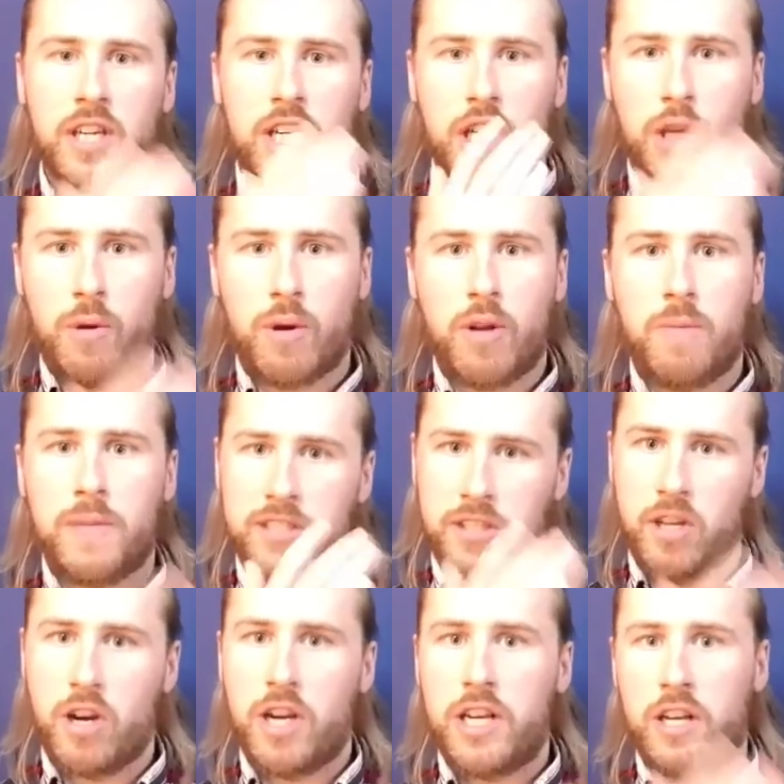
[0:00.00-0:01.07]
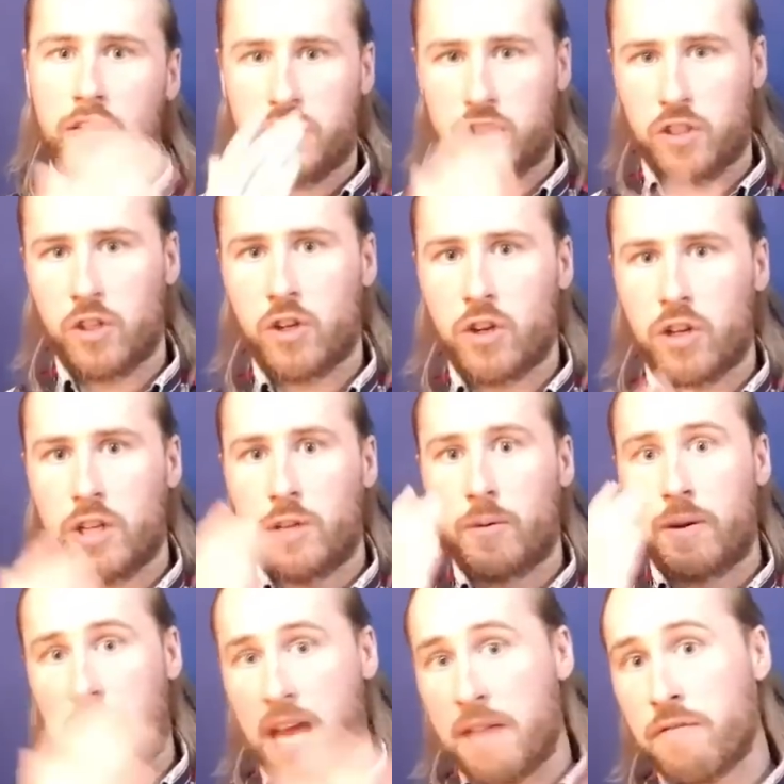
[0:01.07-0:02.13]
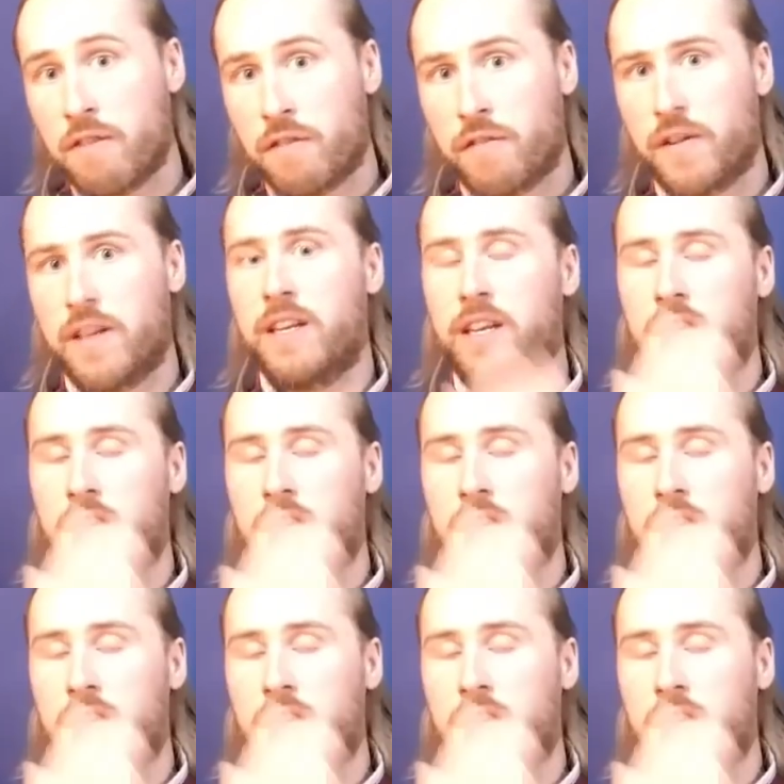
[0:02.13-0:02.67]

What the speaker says: you want to be starting off slowly with everything.